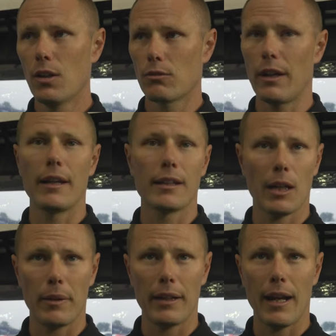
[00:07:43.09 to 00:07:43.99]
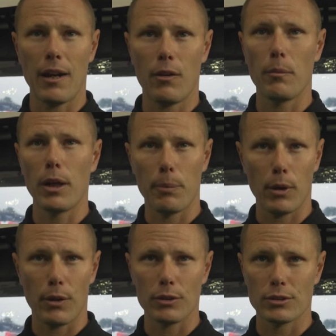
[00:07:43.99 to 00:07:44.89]
rain coming down, mud
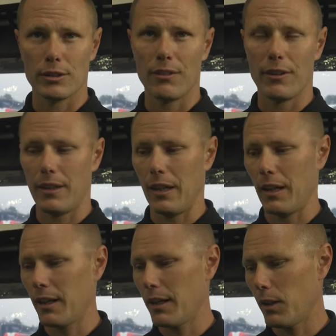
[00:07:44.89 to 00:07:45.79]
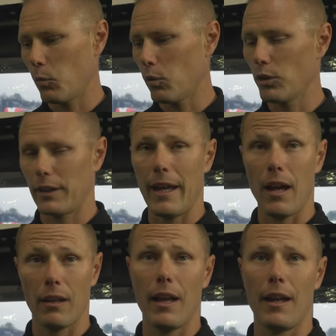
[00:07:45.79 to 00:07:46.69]
puddles and everything, we'll look at
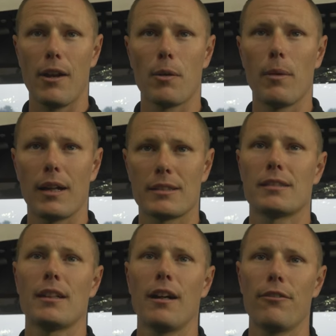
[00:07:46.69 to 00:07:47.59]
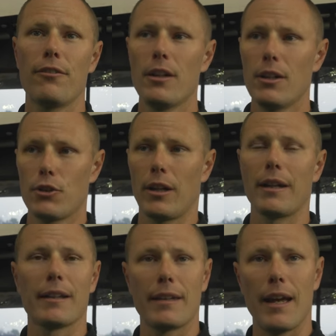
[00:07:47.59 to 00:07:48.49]
a lot of airbox stuff, trying
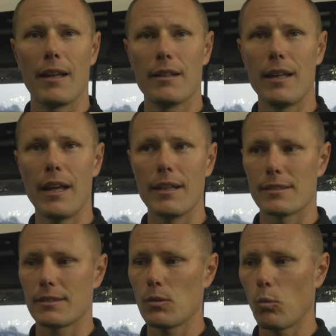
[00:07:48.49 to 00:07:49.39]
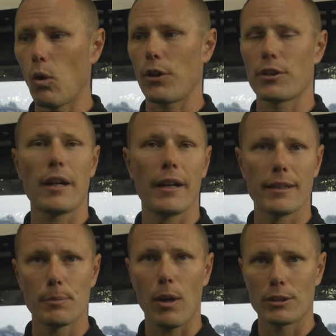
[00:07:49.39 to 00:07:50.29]
to get that as watertight
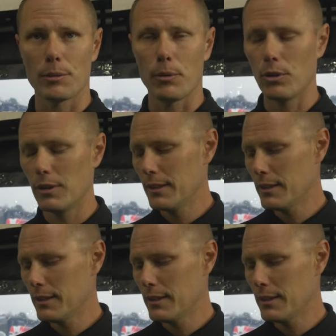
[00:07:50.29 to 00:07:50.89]
as possible.